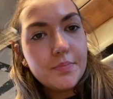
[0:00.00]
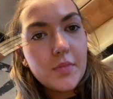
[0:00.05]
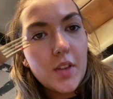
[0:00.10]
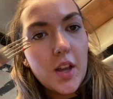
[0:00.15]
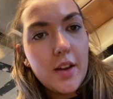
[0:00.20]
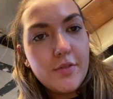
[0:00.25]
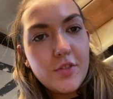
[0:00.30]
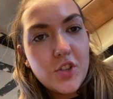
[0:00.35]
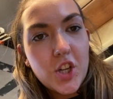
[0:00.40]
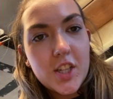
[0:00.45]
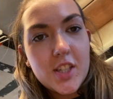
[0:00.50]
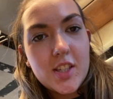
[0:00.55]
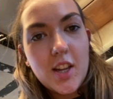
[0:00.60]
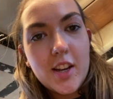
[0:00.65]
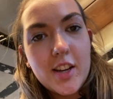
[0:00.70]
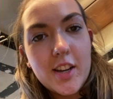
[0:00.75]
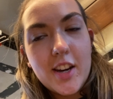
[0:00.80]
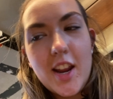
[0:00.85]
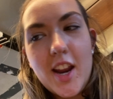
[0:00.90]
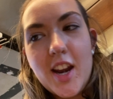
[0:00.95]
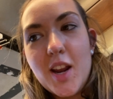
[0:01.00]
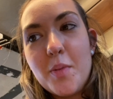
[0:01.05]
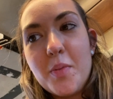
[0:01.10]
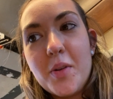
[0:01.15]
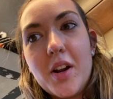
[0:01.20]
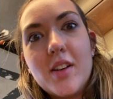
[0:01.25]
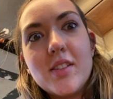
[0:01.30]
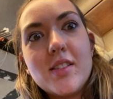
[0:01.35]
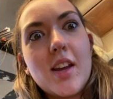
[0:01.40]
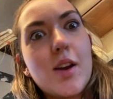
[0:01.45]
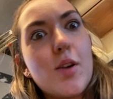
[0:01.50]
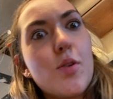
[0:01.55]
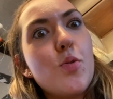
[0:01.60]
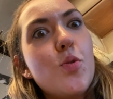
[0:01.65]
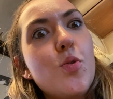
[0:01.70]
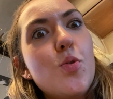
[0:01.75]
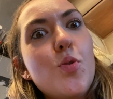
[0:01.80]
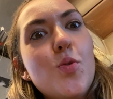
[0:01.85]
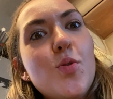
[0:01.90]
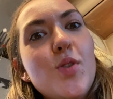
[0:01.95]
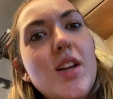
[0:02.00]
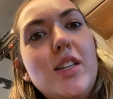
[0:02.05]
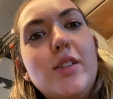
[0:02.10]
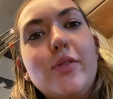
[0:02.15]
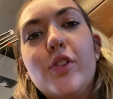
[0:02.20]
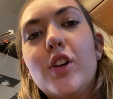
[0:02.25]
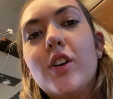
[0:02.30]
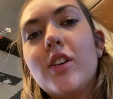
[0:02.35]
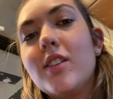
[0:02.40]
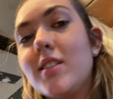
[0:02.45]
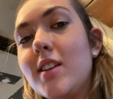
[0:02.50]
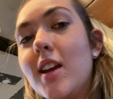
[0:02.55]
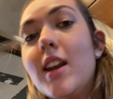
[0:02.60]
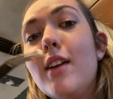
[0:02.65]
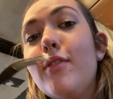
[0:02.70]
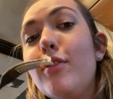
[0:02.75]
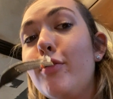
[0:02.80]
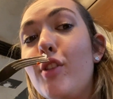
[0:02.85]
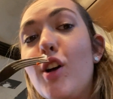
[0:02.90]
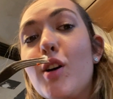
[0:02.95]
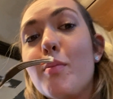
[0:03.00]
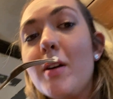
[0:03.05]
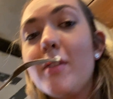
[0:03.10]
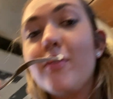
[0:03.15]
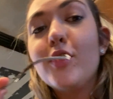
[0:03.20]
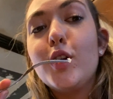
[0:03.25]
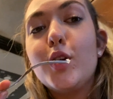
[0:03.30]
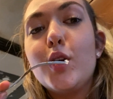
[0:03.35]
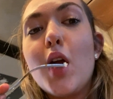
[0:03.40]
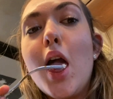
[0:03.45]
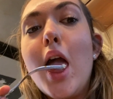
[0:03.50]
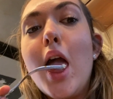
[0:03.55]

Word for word: I've just started eating, but I was like, ooh, need to vlog So I never vlog my food.